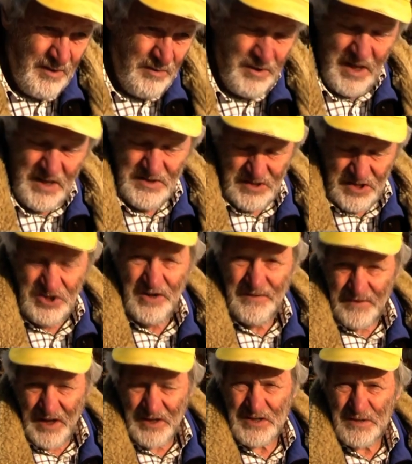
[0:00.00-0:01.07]
against the
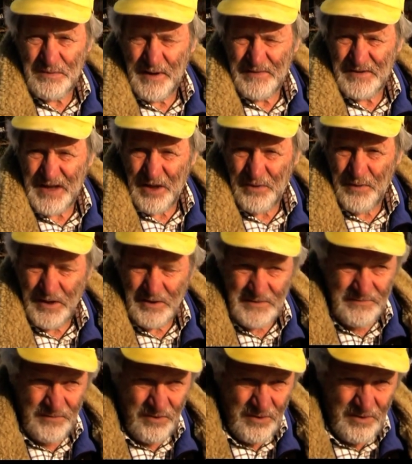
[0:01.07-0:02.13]
Chief Constable of South
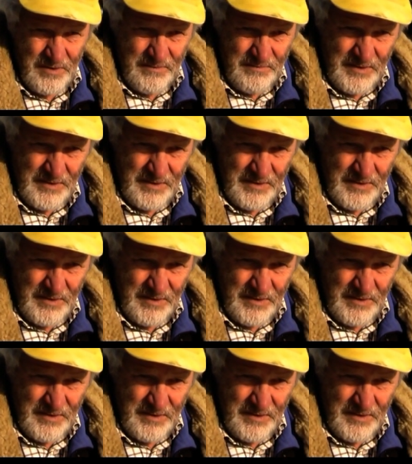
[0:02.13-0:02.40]
Wales for